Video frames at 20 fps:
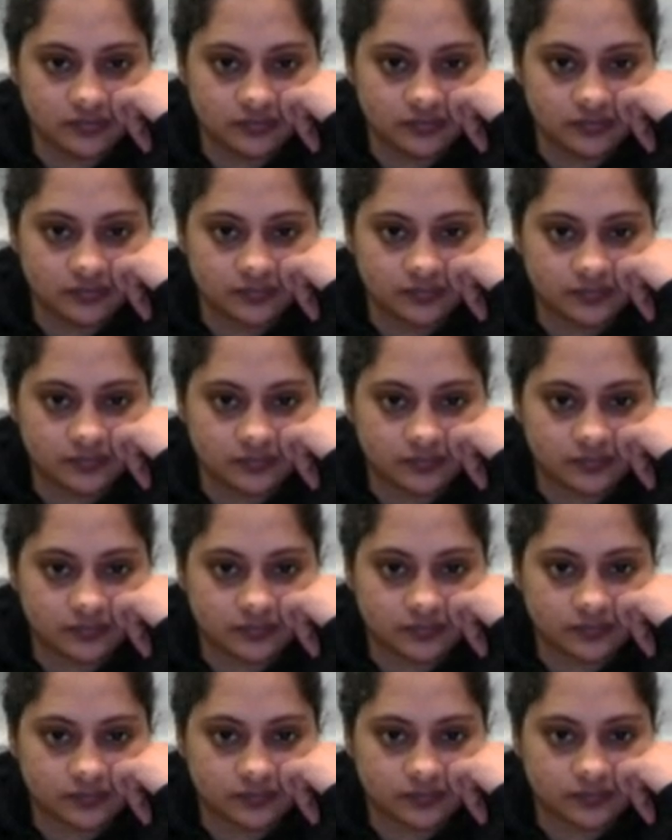
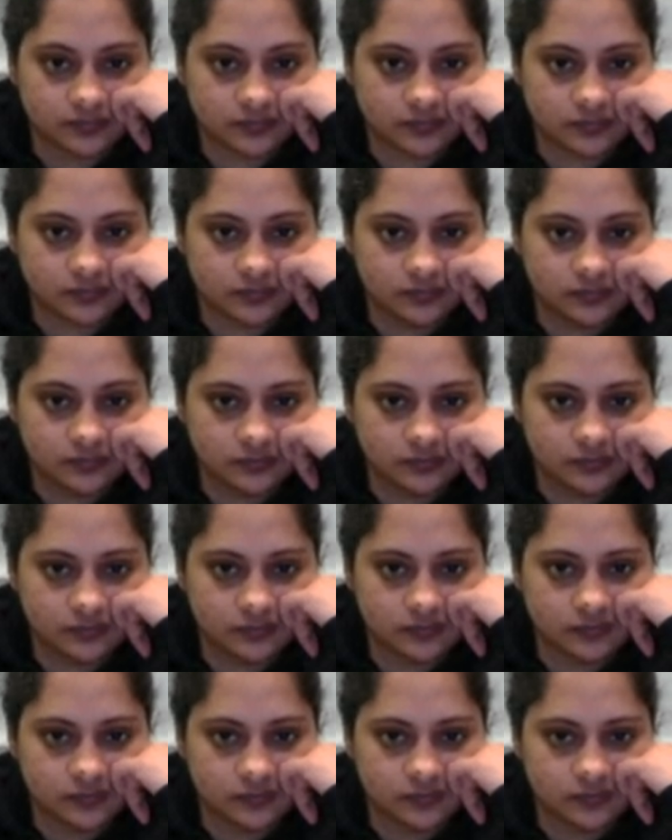
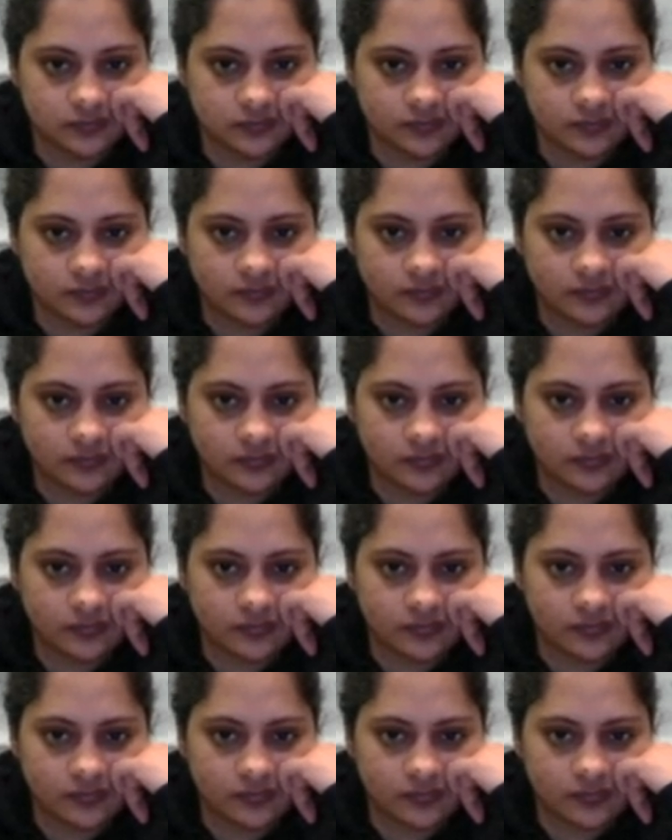
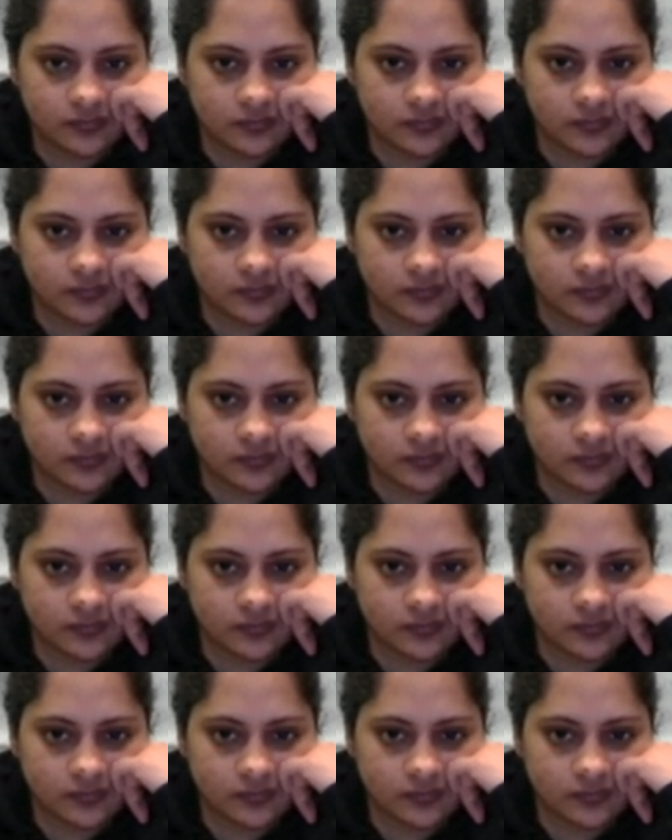No one is speaking in this clip.